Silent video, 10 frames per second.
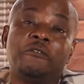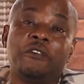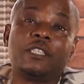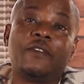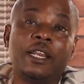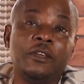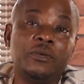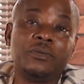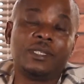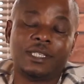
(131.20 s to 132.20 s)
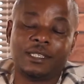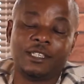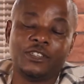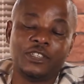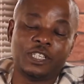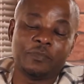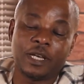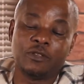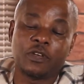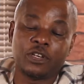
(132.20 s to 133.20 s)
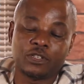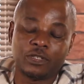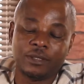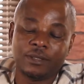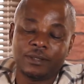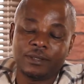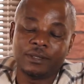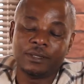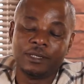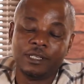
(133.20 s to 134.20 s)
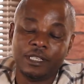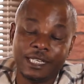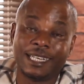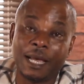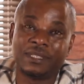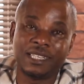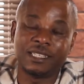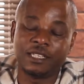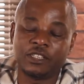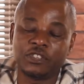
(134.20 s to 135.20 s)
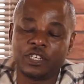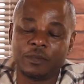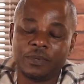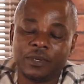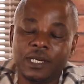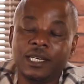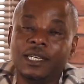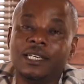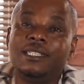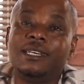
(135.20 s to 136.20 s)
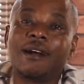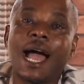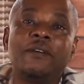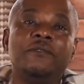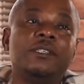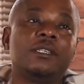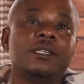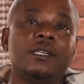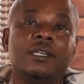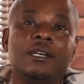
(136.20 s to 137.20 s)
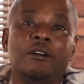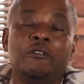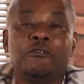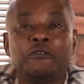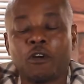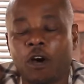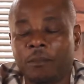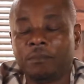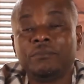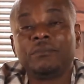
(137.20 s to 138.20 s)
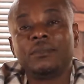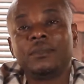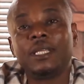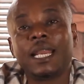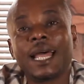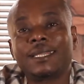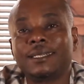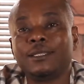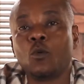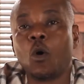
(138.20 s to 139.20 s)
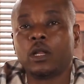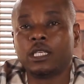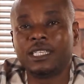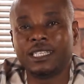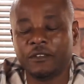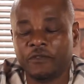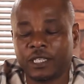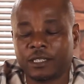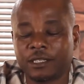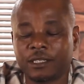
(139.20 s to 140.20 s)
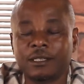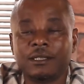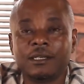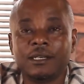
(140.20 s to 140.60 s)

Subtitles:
face value, Citizenship Education, the term citizenship is derived from the Latin word civis,